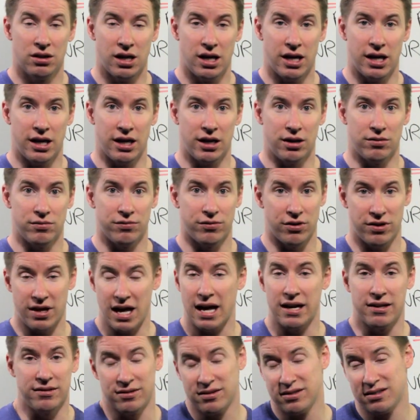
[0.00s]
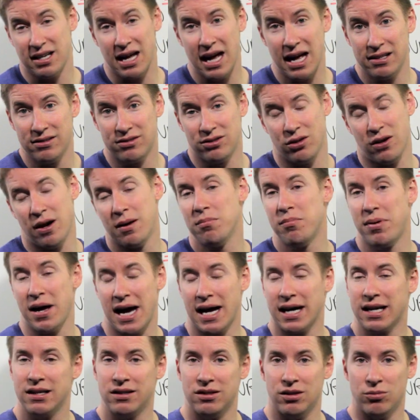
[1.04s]
uh, for that instead, so I'm
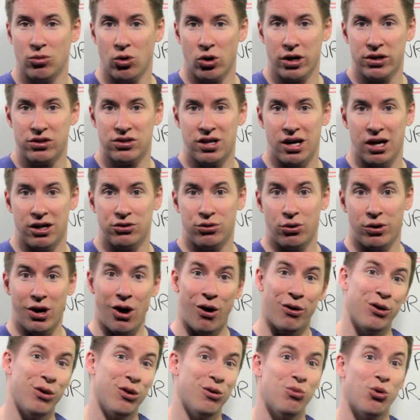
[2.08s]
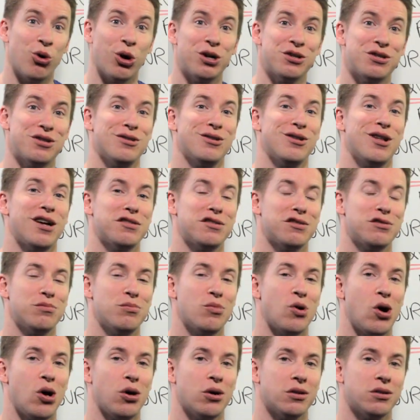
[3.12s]
back into mortgage territory, although the mortgage is a lot
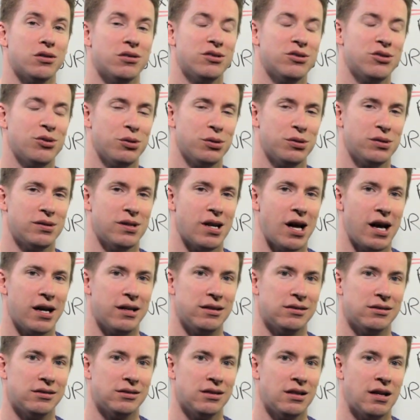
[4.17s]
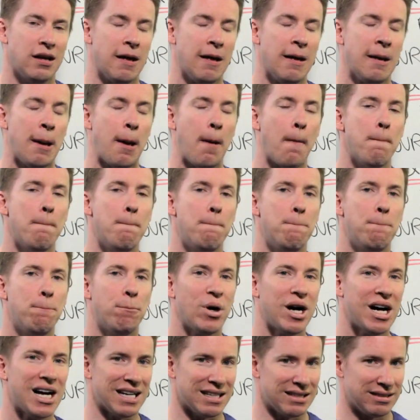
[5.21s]
smaller, so it's nice.
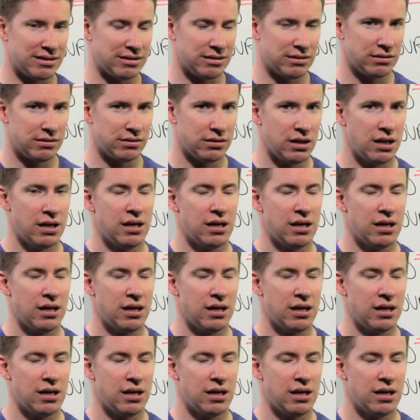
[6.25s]
But,